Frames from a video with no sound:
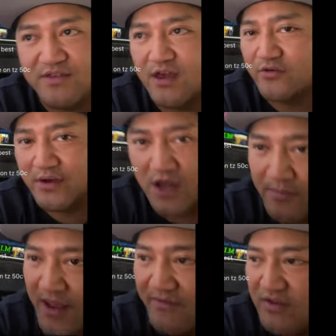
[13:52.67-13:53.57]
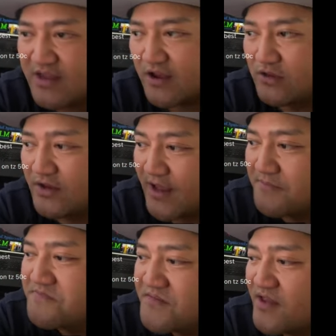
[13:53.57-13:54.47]
I'm telling you right now, man. If you take a look
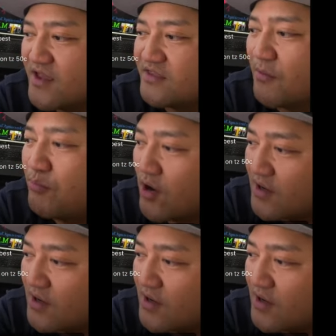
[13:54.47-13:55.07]
at the